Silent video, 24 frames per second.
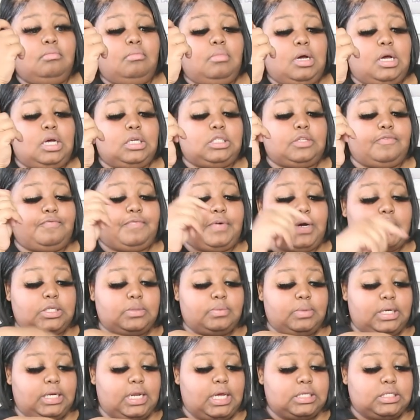Because the
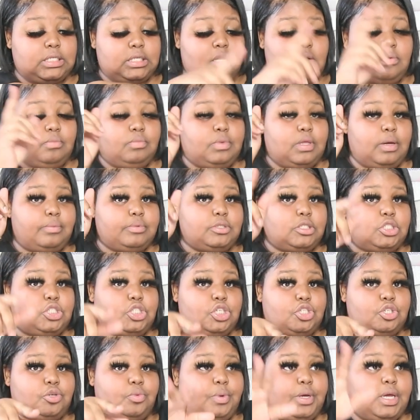first wig they sent, that was the ginger